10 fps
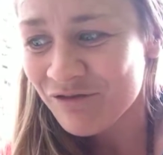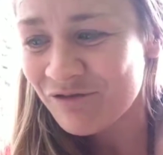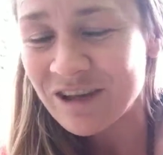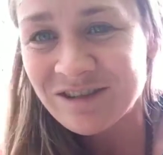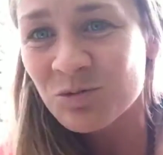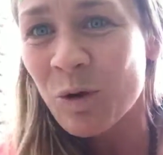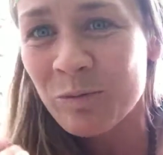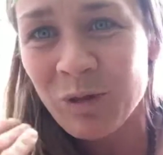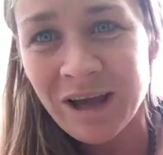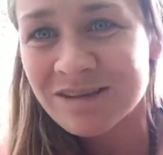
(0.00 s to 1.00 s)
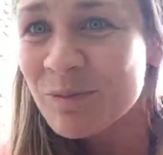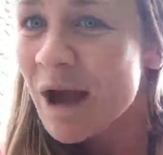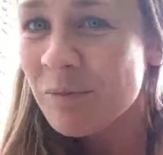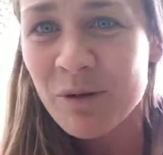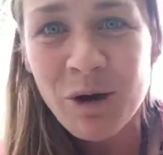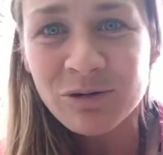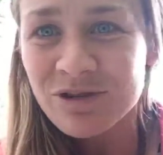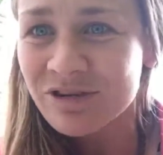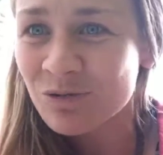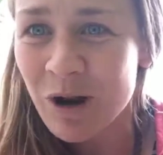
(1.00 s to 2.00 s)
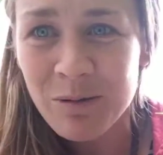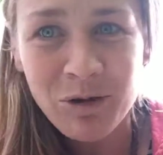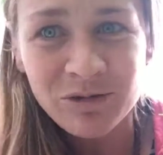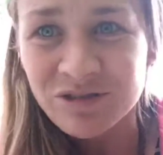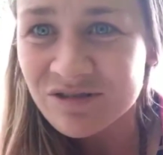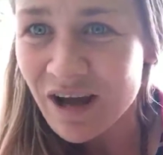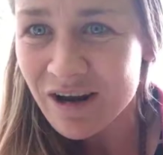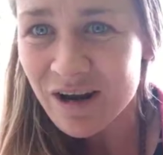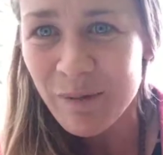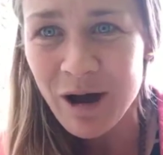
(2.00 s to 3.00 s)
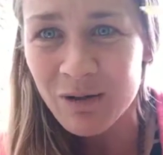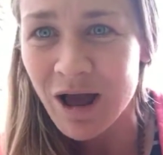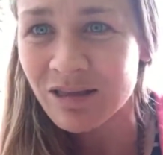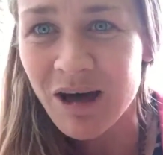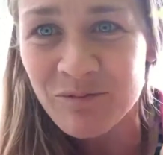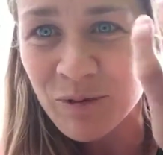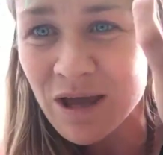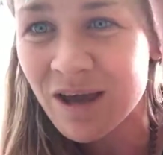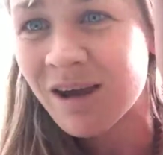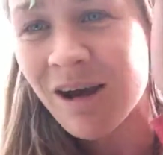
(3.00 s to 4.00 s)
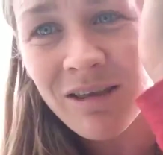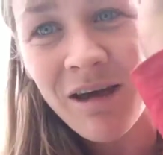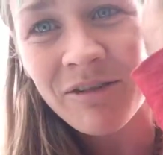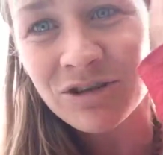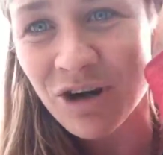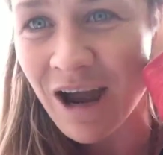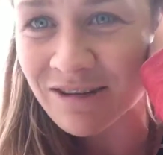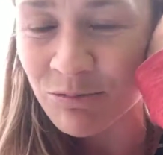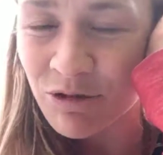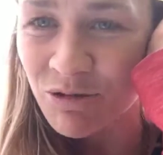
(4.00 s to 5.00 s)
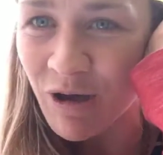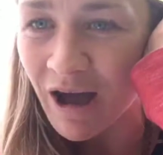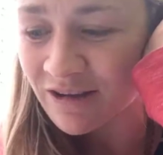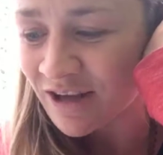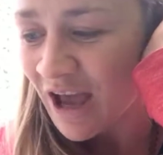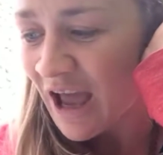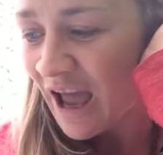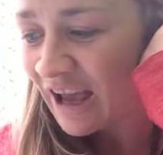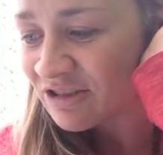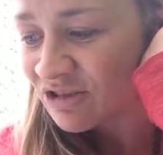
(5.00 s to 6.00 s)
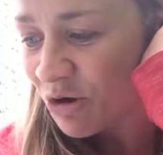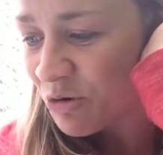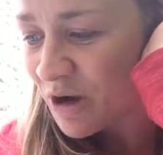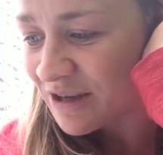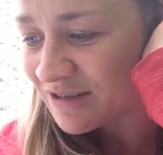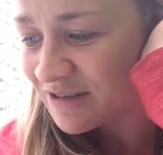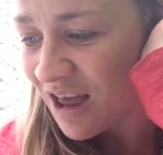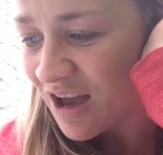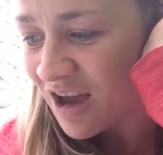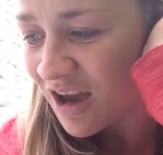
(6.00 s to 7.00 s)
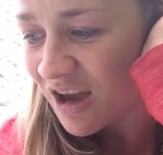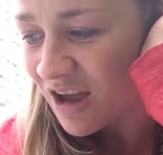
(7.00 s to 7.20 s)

this is what lights me up the most. This is what I'm most excited about. I love being here. I love interacting with you guys. And so it's like,